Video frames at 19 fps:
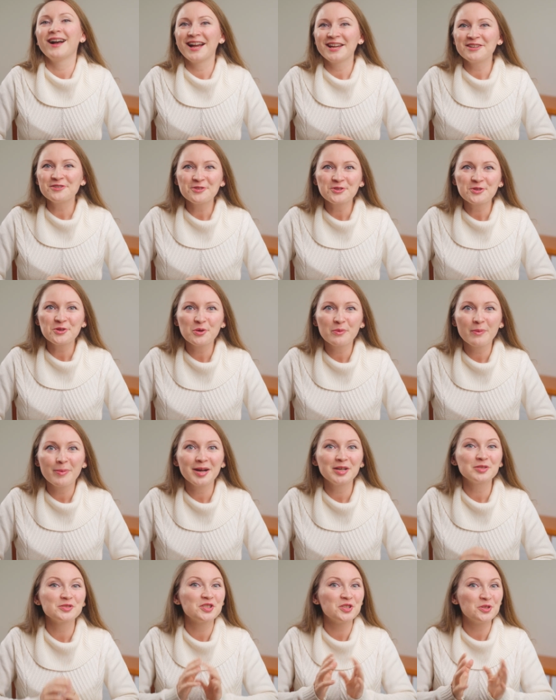I don't know
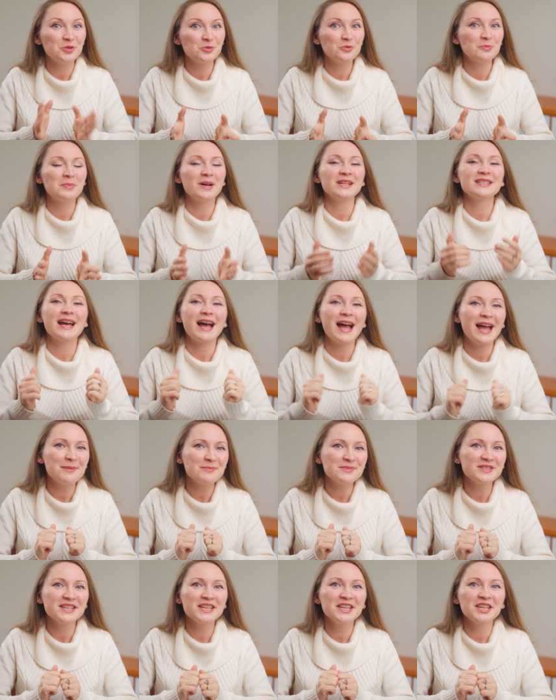about you, but
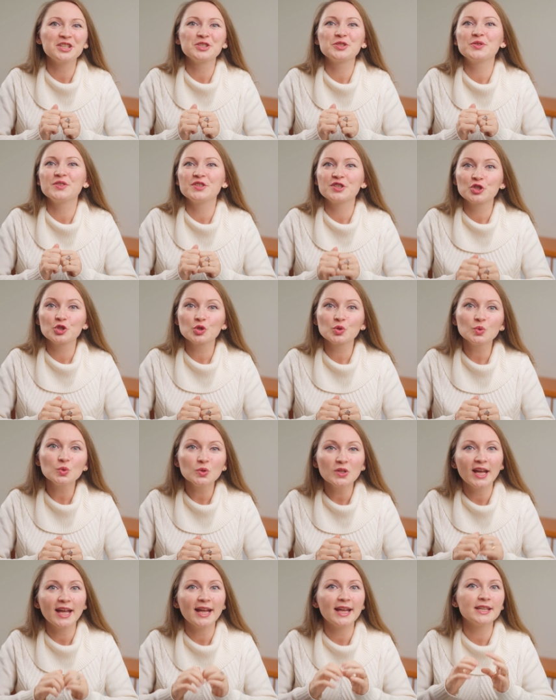I'm digging into this
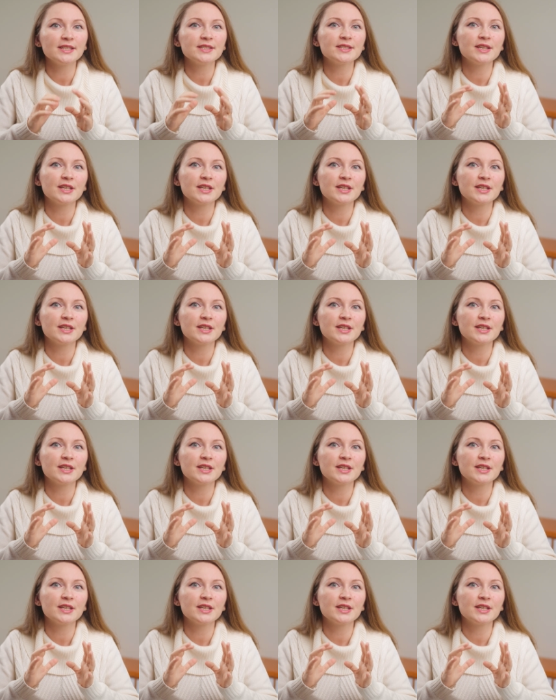tool and